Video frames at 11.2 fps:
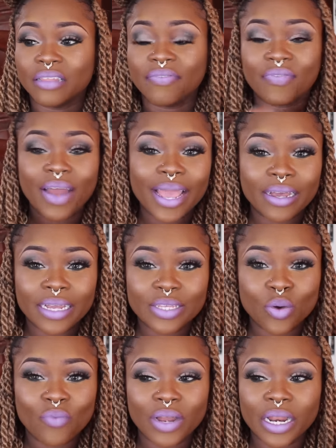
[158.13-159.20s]
The flyer is
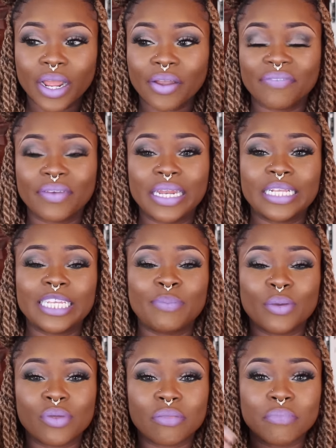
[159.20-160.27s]
over there. If you need to
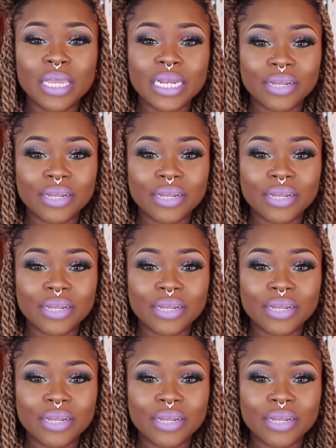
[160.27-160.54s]
speak with me